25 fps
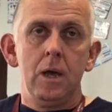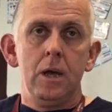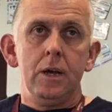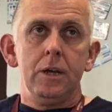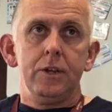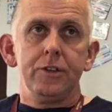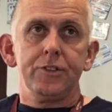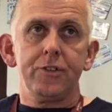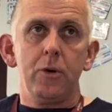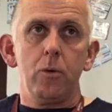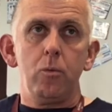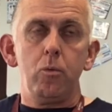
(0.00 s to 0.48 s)

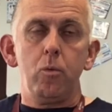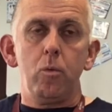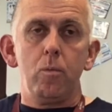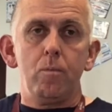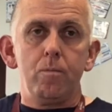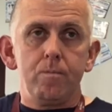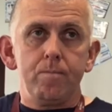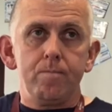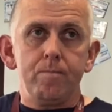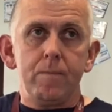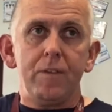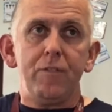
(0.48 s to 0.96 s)
So
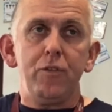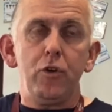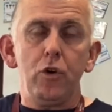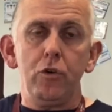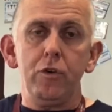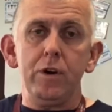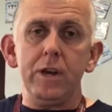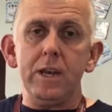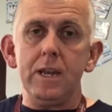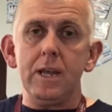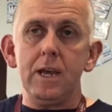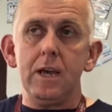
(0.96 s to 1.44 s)
if you're
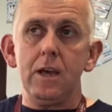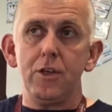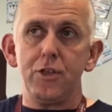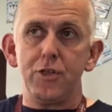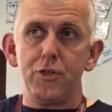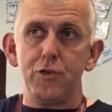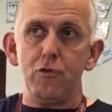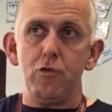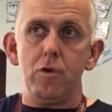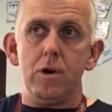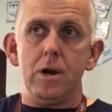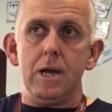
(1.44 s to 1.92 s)
in year
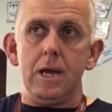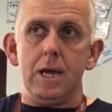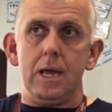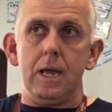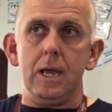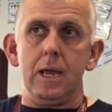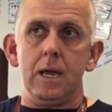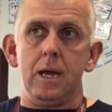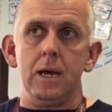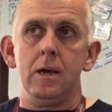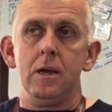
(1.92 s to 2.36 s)
3,